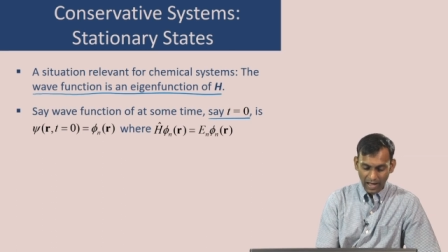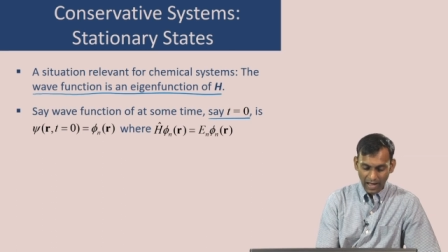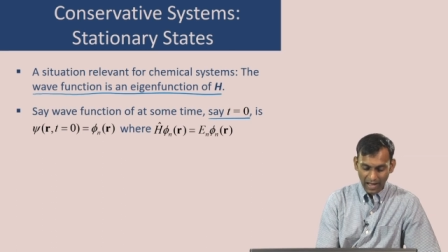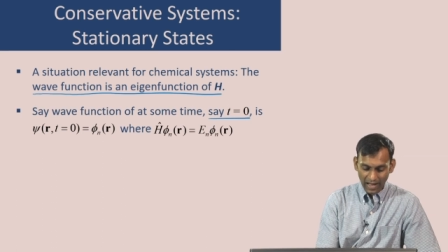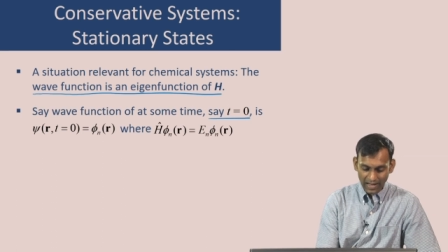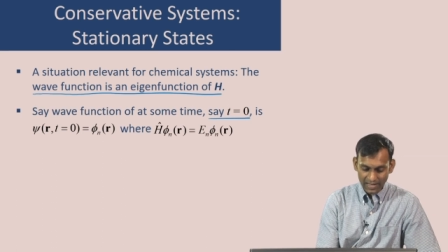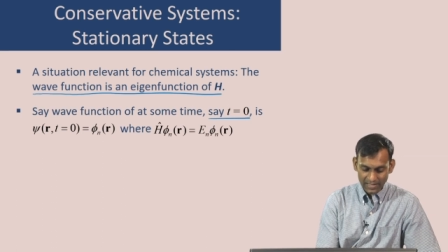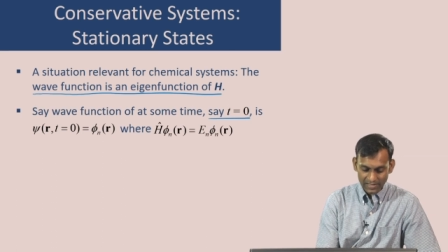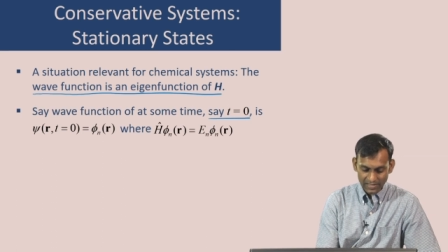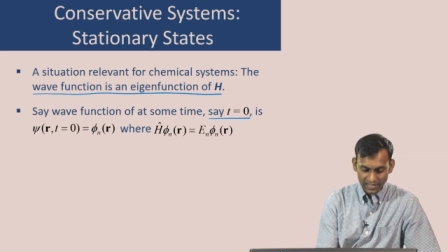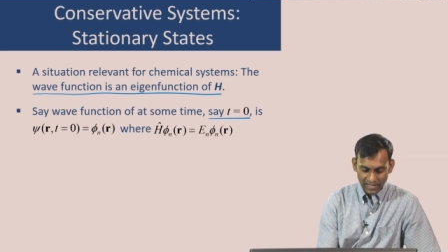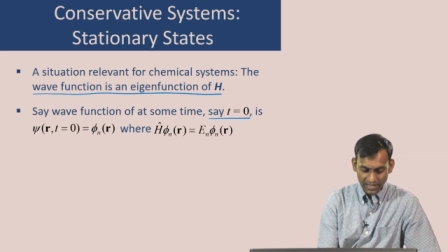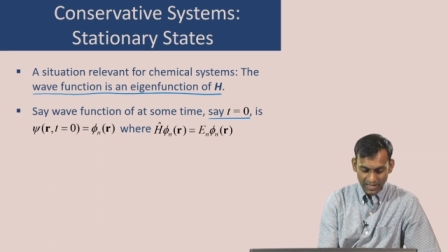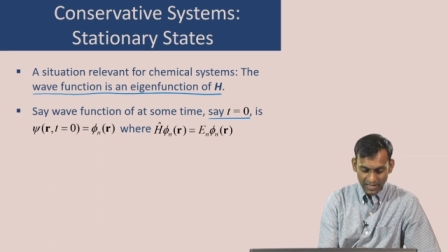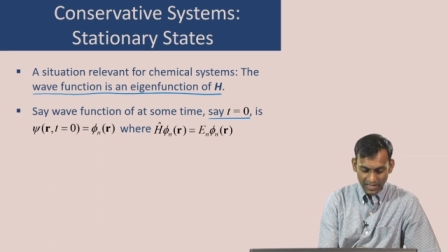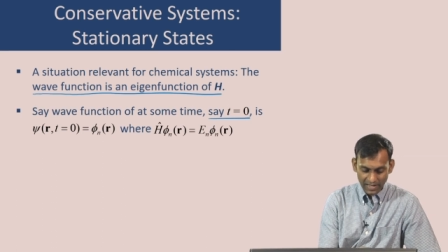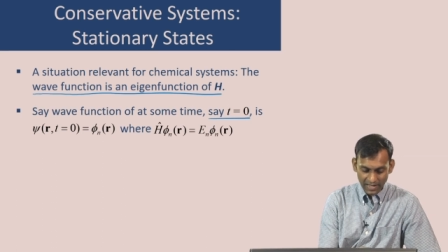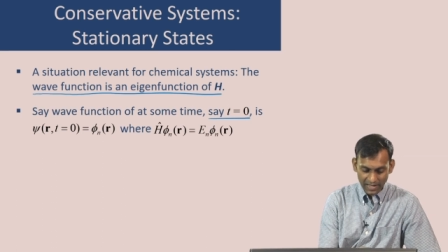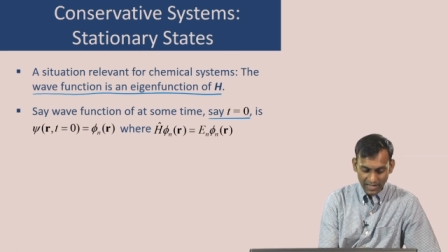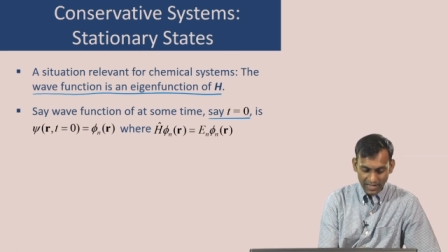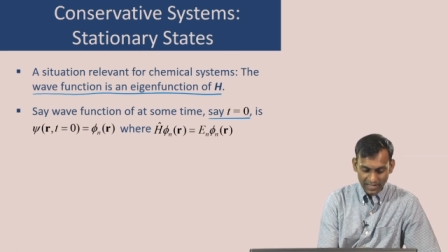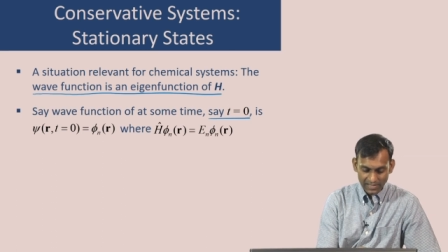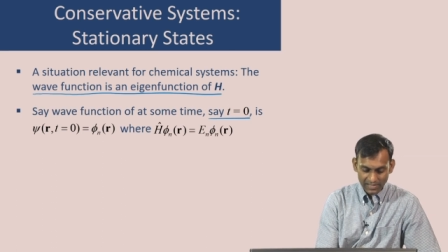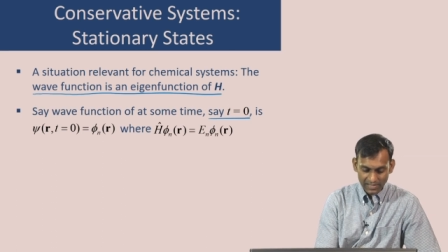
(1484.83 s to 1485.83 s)
has
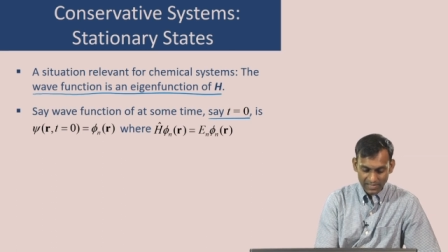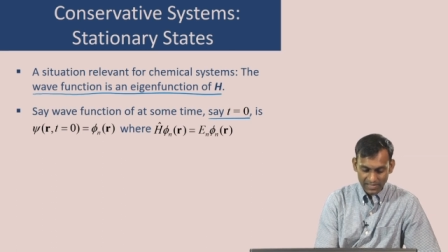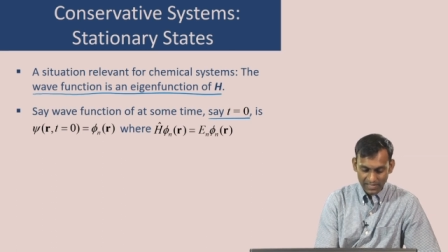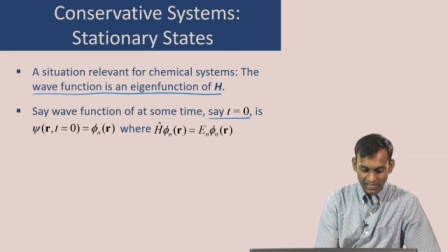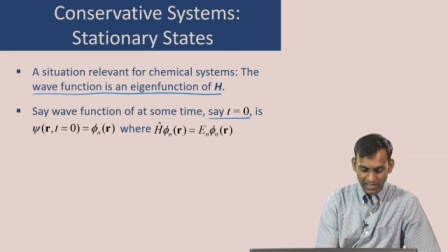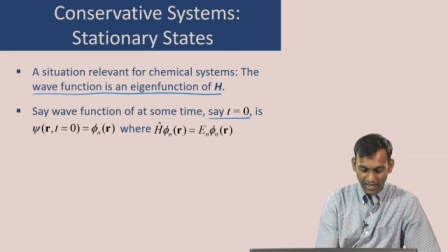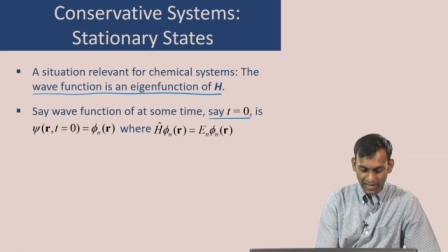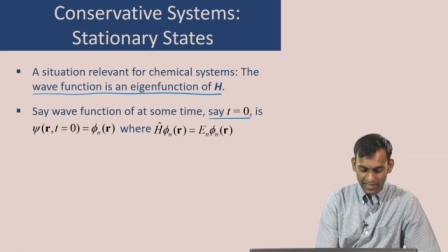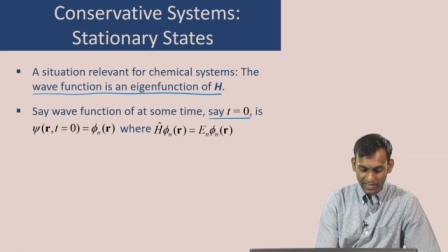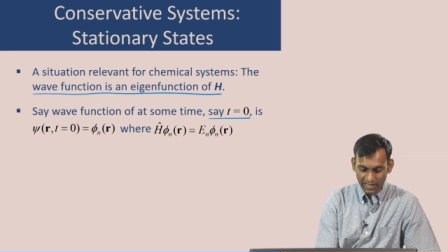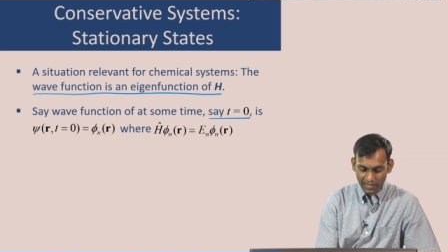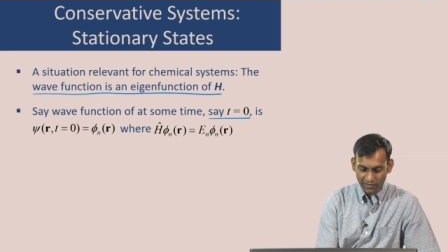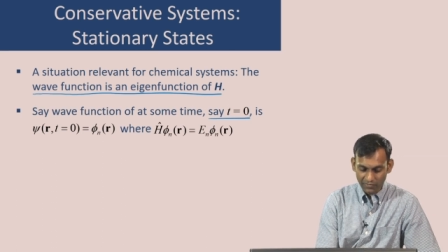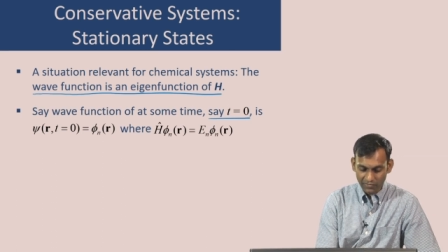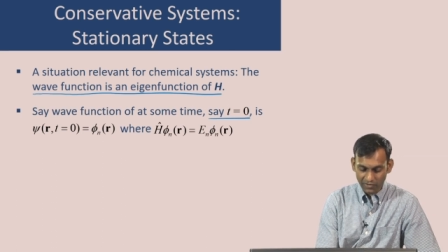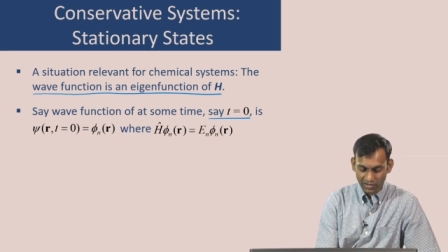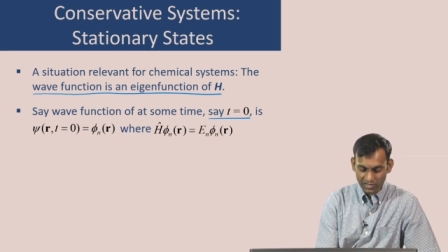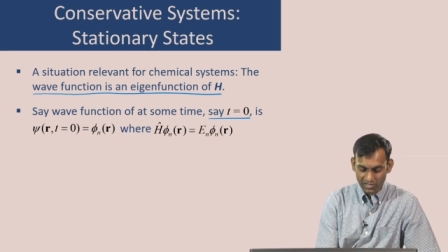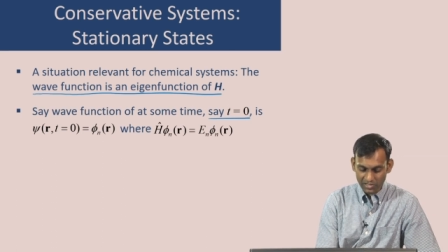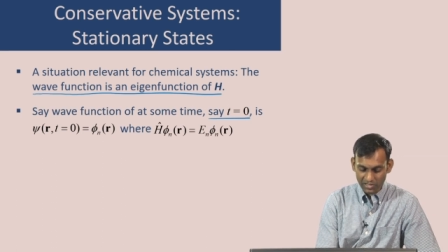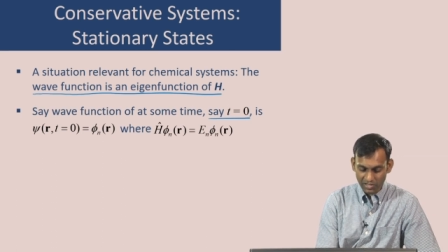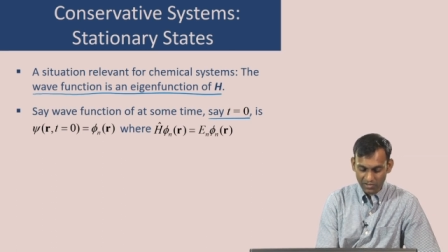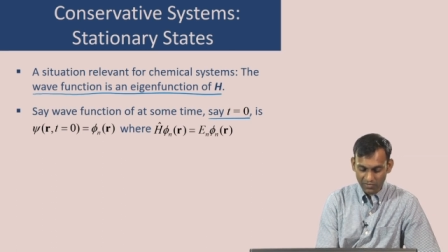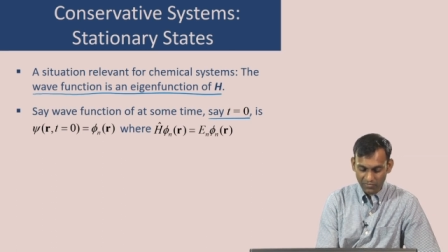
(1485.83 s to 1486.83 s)
this
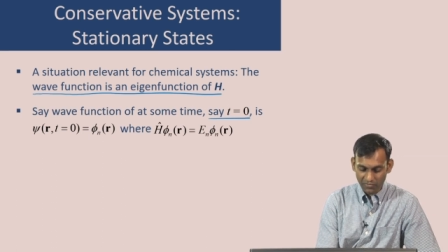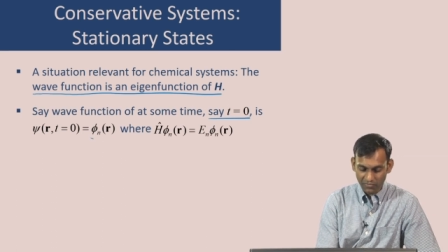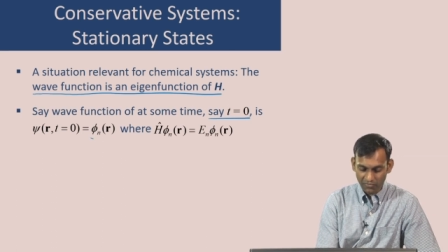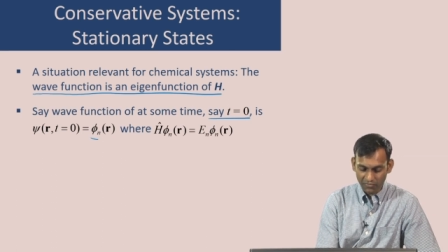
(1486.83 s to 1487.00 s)
eigenfunction